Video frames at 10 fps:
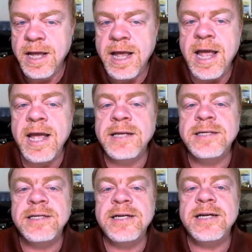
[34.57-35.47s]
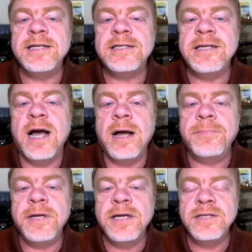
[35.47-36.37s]
And today's
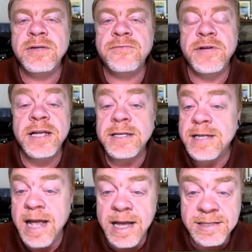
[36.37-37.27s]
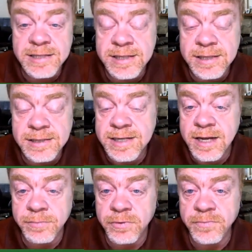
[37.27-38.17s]
topic is a fantastic
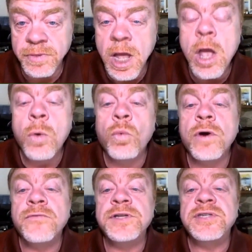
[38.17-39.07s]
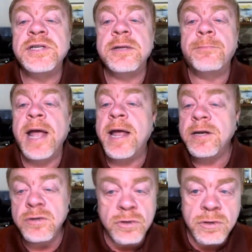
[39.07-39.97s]
example. We're visiting
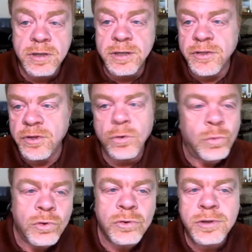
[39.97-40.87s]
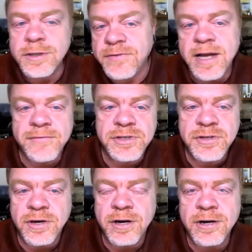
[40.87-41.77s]
Pandora, the world of
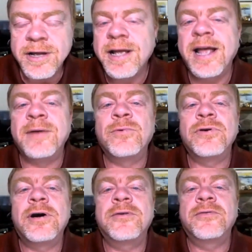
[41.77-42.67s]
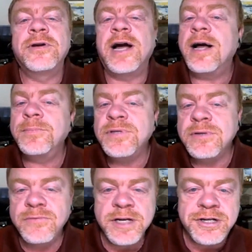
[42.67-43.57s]
Avatar, and we're offering
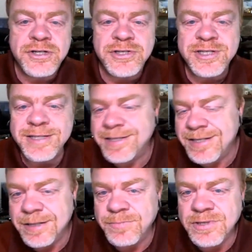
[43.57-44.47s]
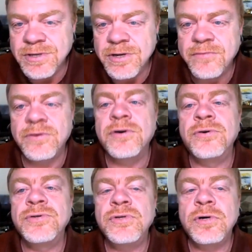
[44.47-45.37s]
observations and tips for
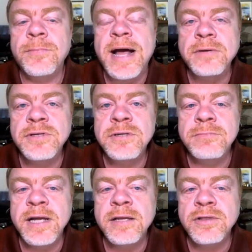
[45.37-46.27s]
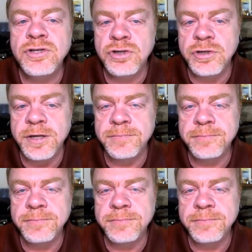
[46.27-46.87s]
those who are about to make the journey.